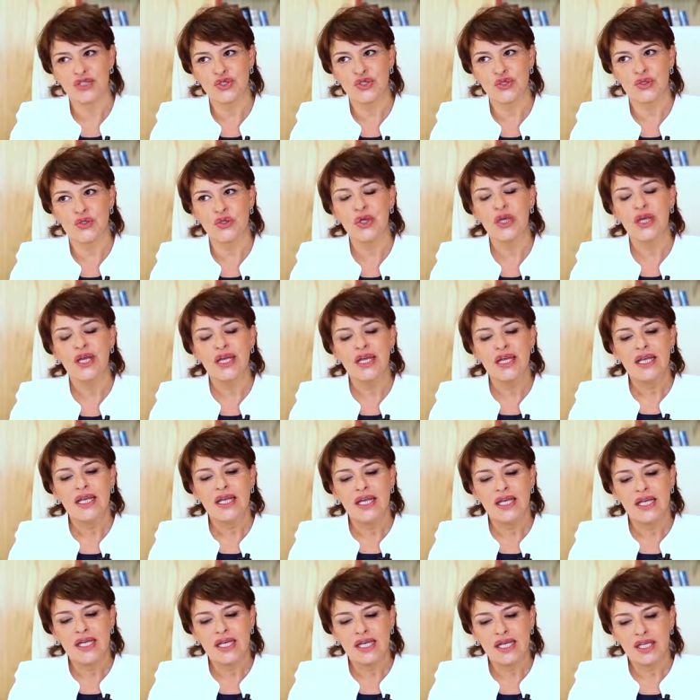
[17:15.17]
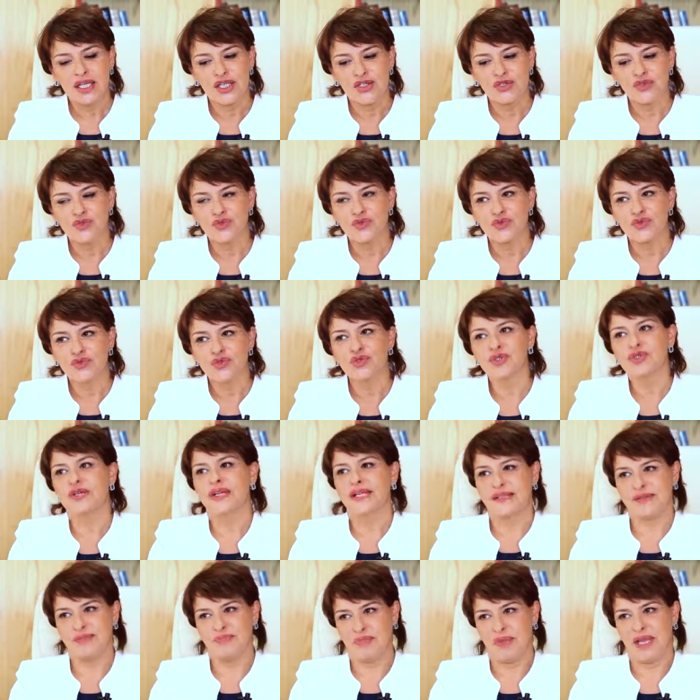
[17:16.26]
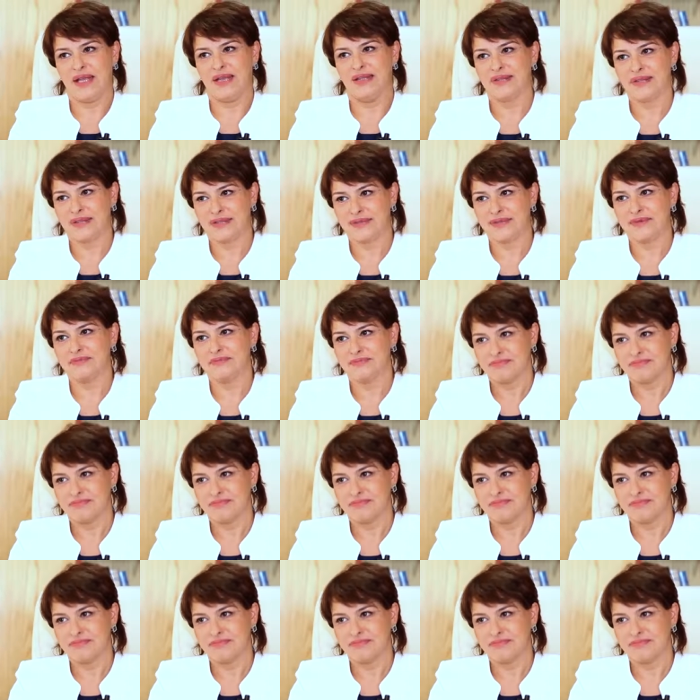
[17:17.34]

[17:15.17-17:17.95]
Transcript: to respect.